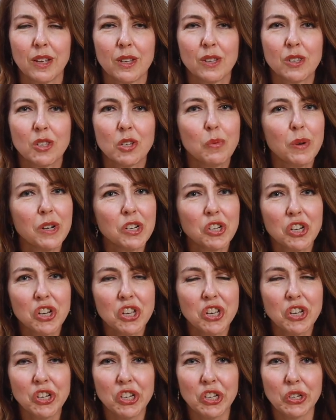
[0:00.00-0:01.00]
So what
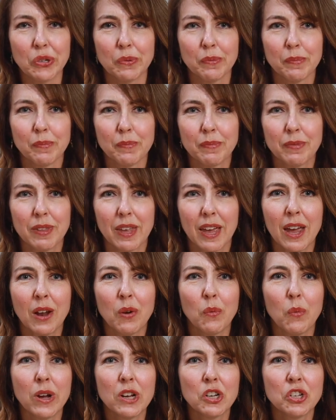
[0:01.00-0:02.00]
should you do?
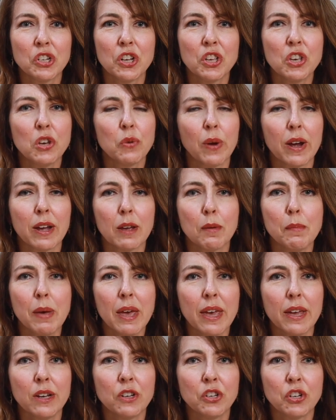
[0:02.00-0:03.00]
And what should you
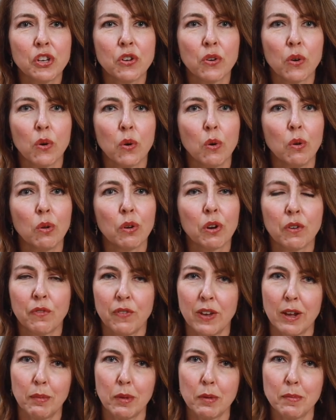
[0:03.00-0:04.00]
recommend to your older
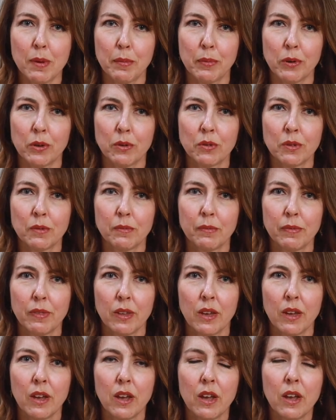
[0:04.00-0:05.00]
family members?
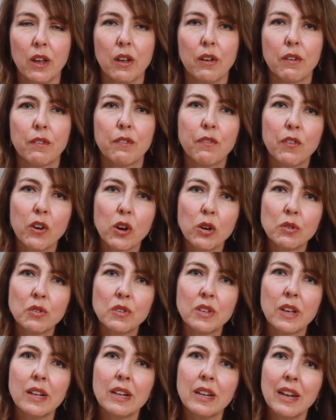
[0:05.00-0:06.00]

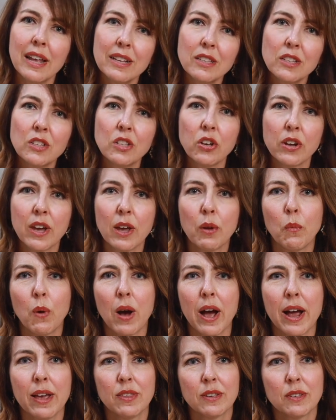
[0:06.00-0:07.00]
First, let's look at
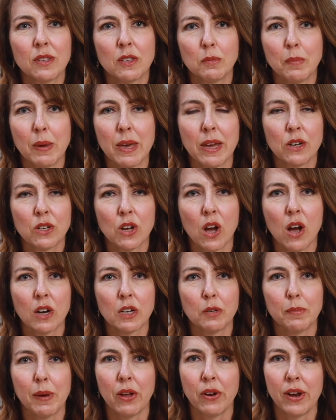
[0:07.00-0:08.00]
why this is being
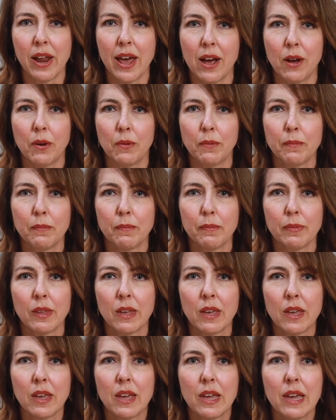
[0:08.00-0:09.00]
talked about now.
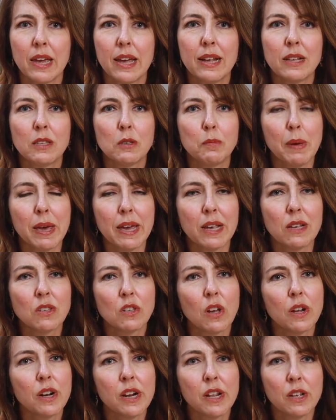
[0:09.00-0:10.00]
It's based
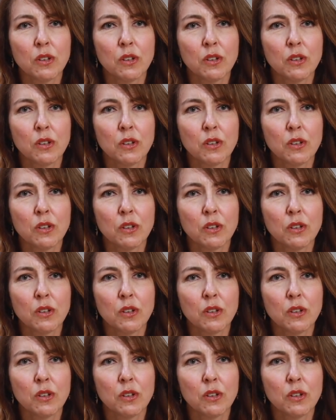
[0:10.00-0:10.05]
on an